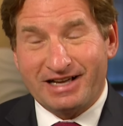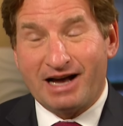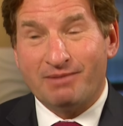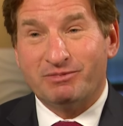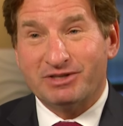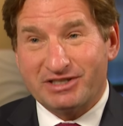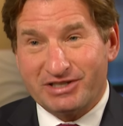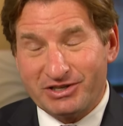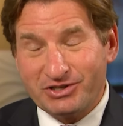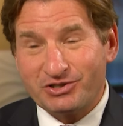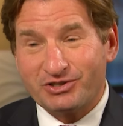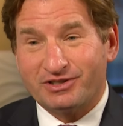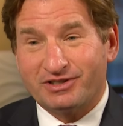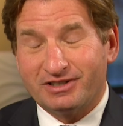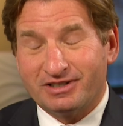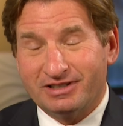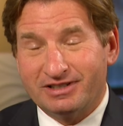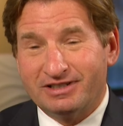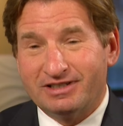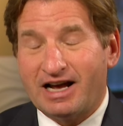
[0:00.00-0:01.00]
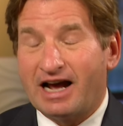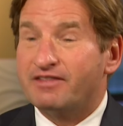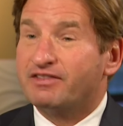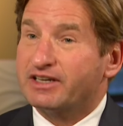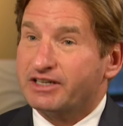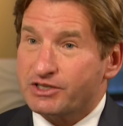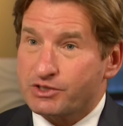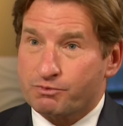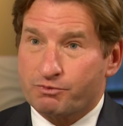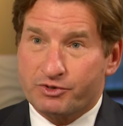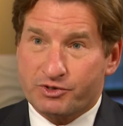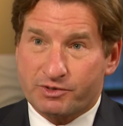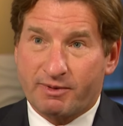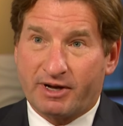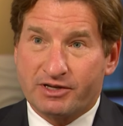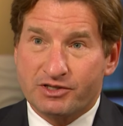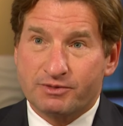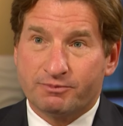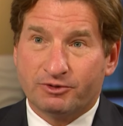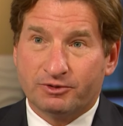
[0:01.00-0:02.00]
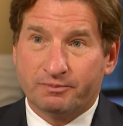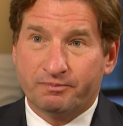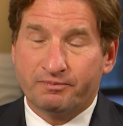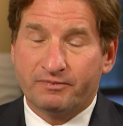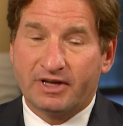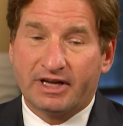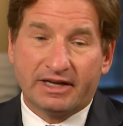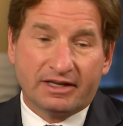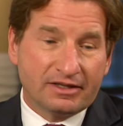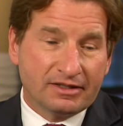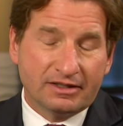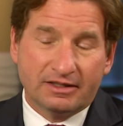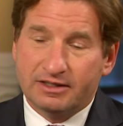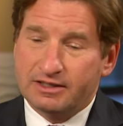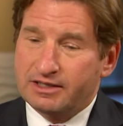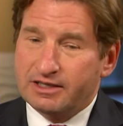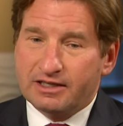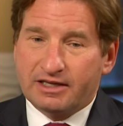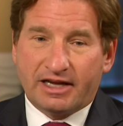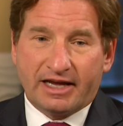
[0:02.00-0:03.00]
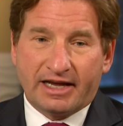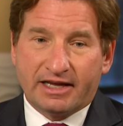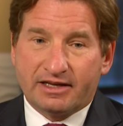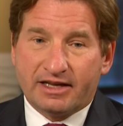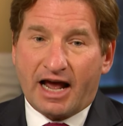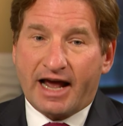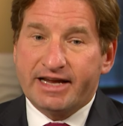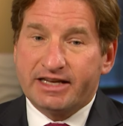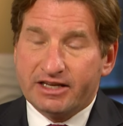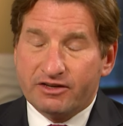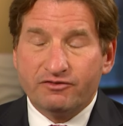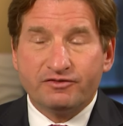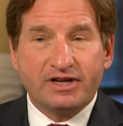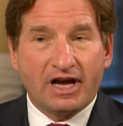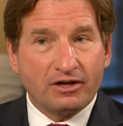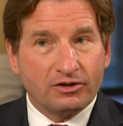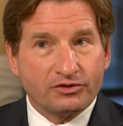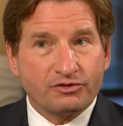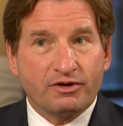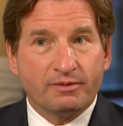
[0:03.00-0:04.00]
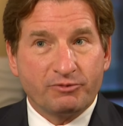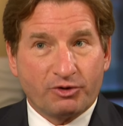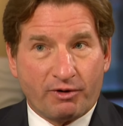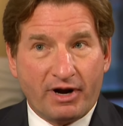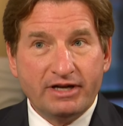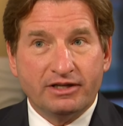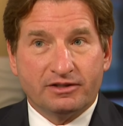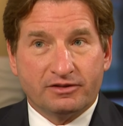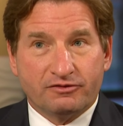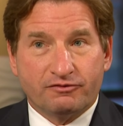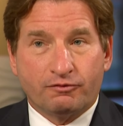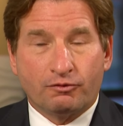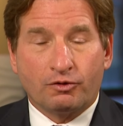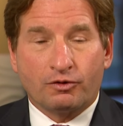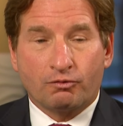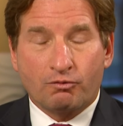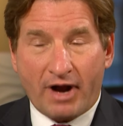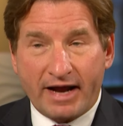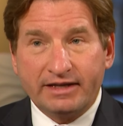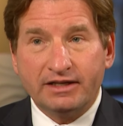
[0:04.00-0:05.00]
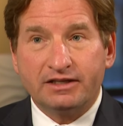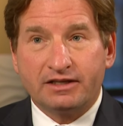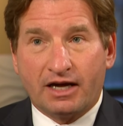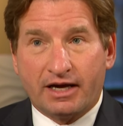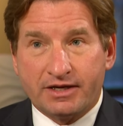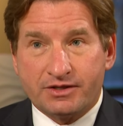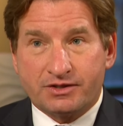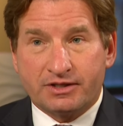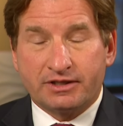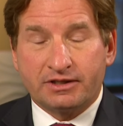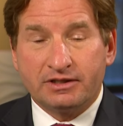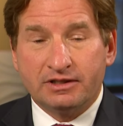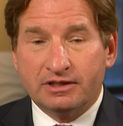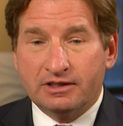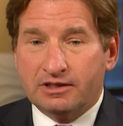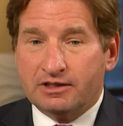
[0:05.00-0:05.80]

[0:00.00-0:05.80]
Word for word: competition, I think, is responsible. And and I give Donald Trump credit for recognizing